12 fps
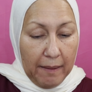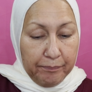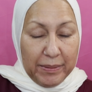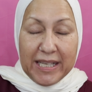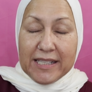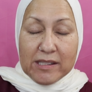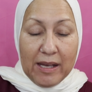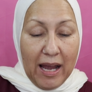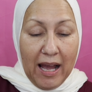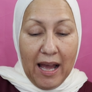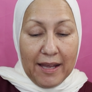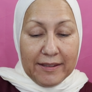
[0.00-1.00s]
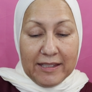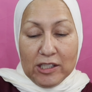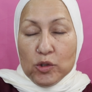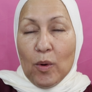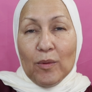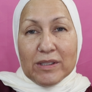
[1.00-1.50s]
Because
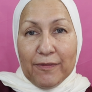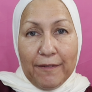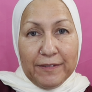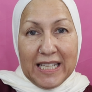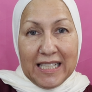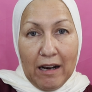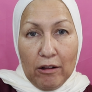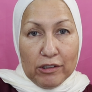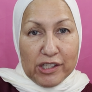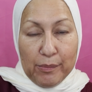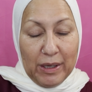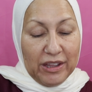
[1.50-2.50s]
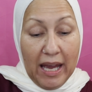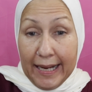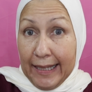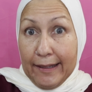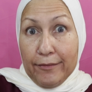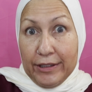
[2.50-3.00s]
this one was $15 a month. I
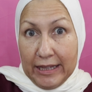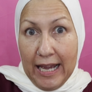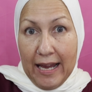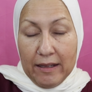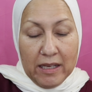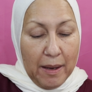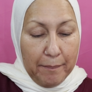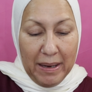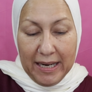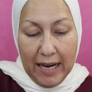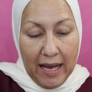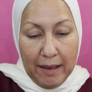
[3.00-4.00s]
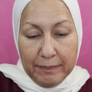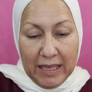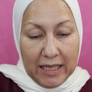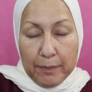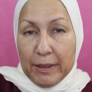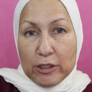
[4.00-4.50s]
can live with that, but I'm not
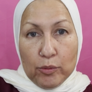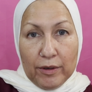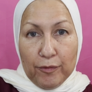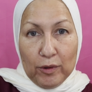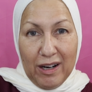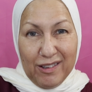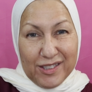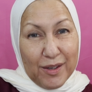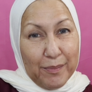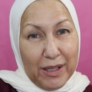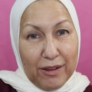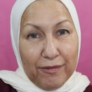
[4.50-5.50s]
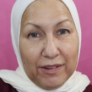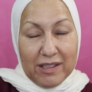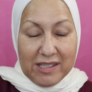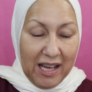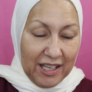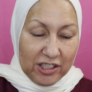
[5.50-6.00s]
gonna pay $24 a month for
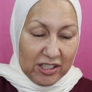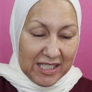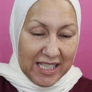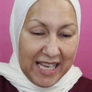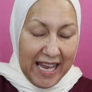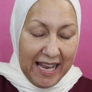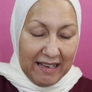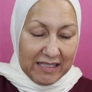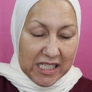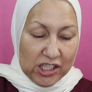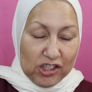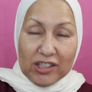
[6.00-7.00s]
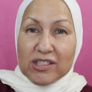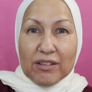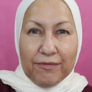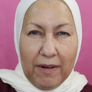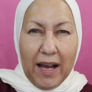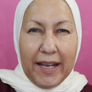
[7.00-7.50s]
this. I just can't
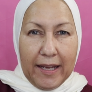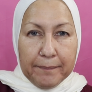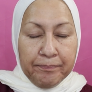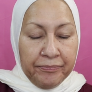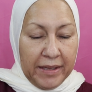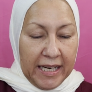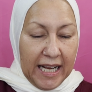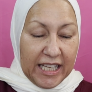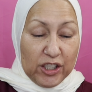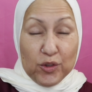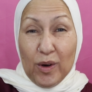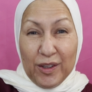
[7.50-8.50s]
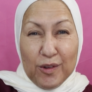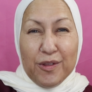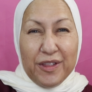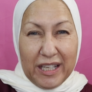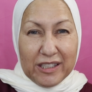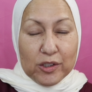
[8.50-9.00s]
justify it, and I can do other
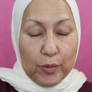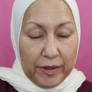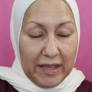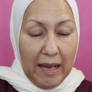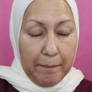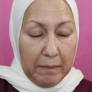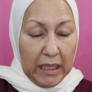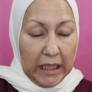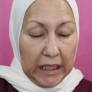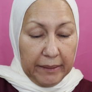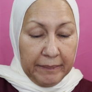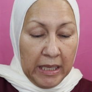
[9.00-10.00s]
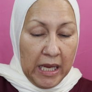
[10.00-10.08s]
things with that money.